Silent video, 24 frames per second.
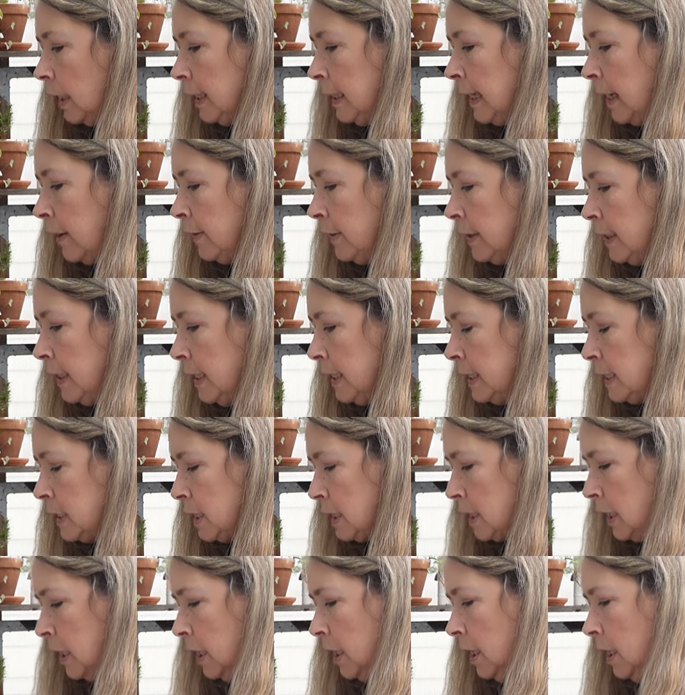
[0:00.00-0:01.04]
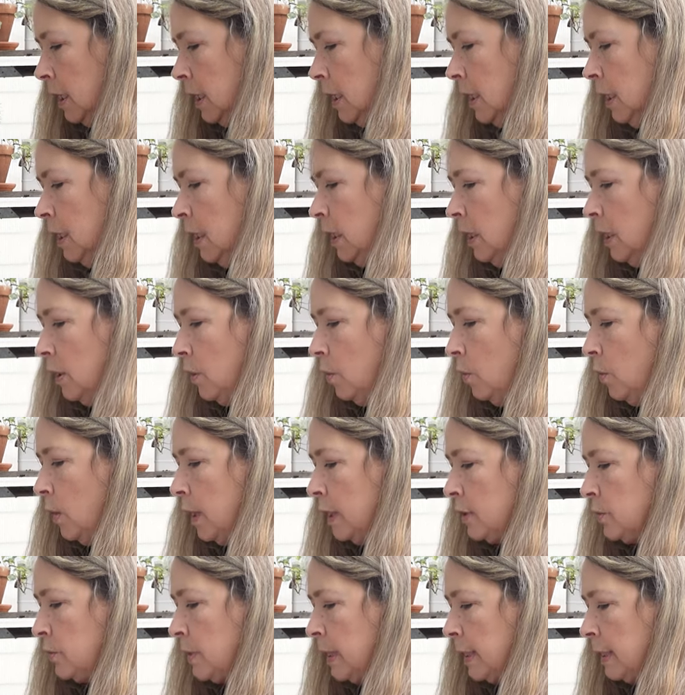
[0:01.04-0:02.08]
Now this
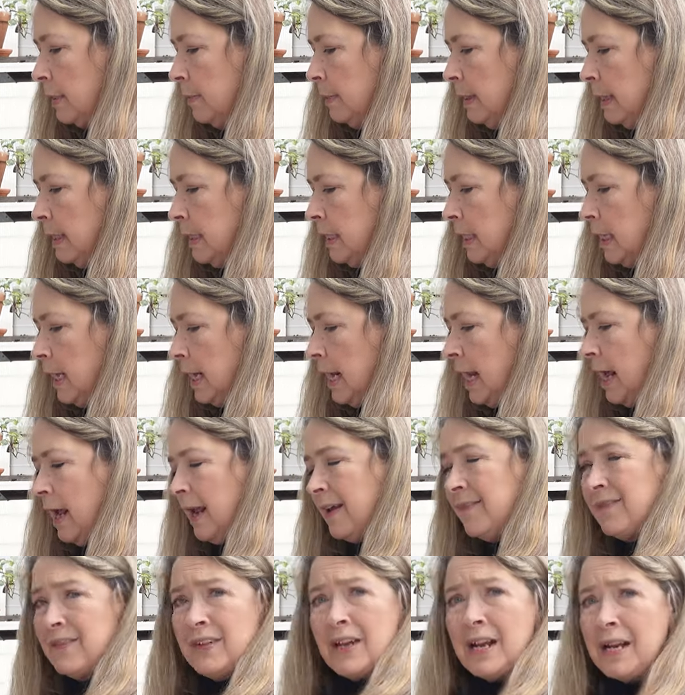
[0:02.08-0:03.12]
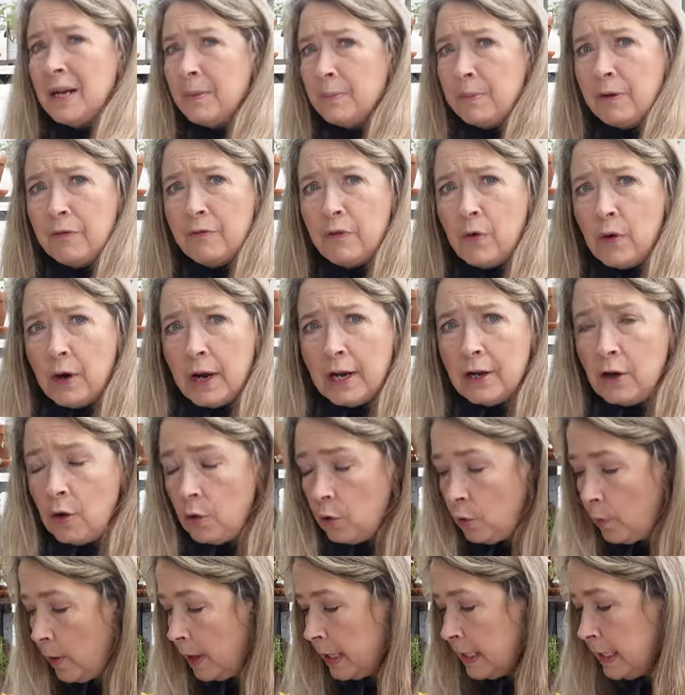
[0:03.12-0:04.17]
was recommended, and I've done it before, and I
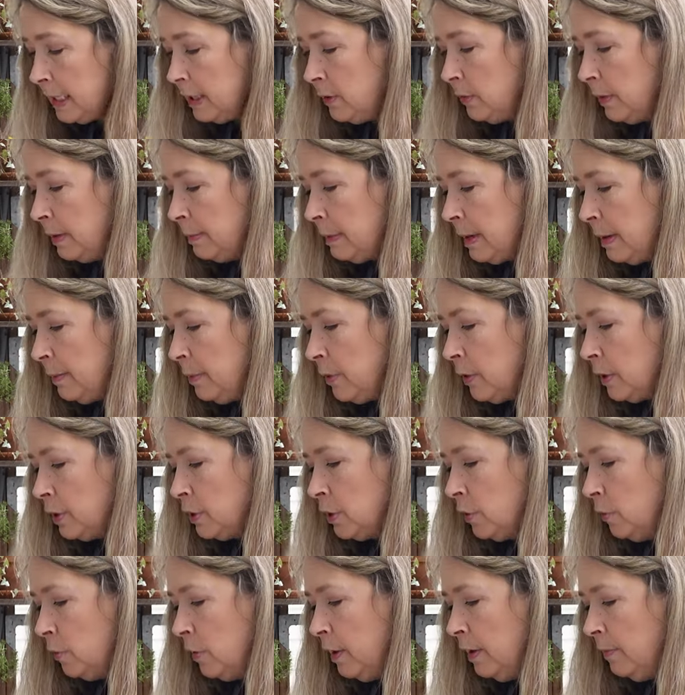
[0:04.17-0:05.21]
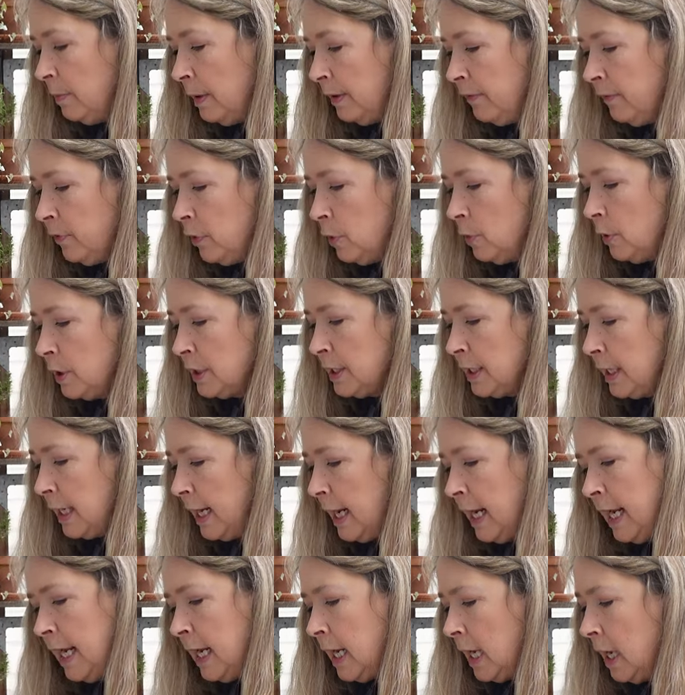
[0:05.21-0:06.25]
don't know, I didn't remember until one of my viewers said,
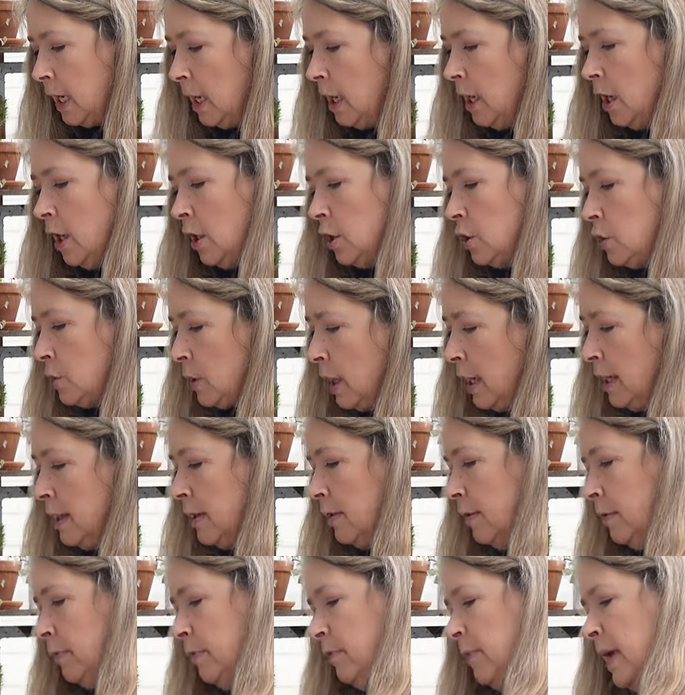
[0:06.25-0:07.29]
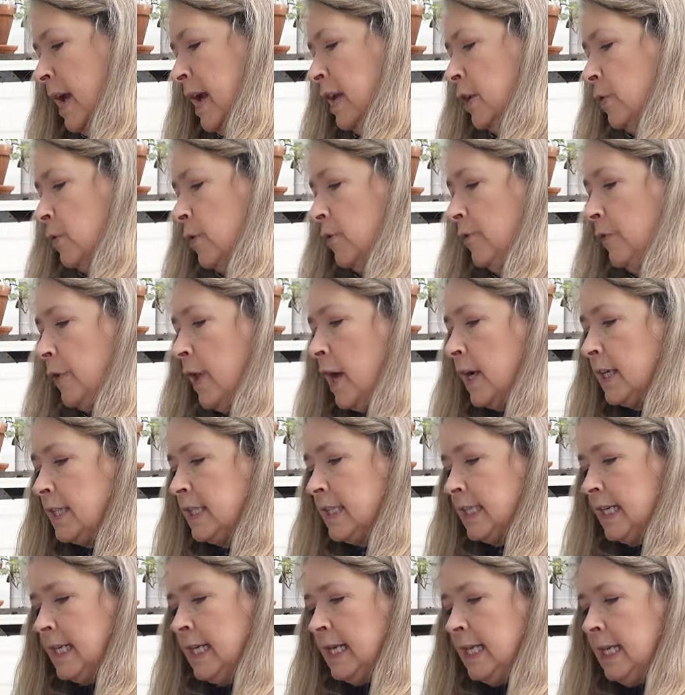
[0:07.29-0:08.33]
hey, try the annual
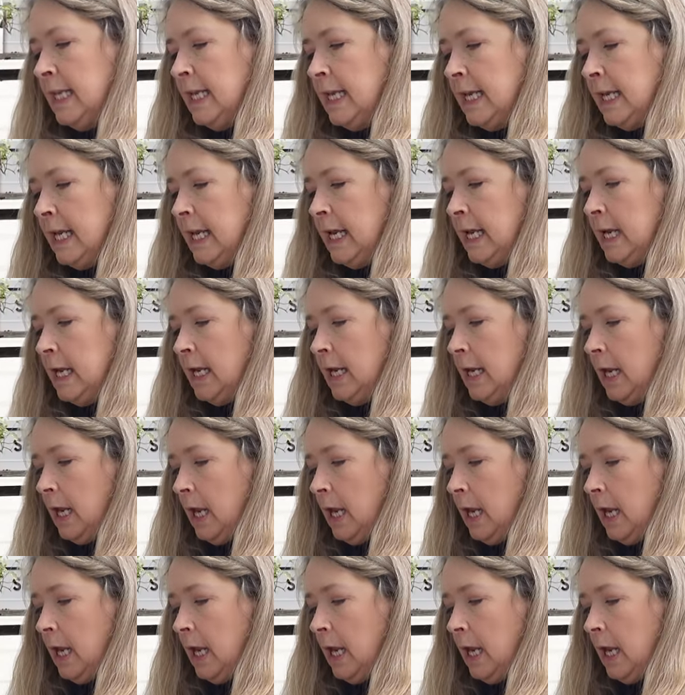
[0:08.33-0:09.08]
phlox in the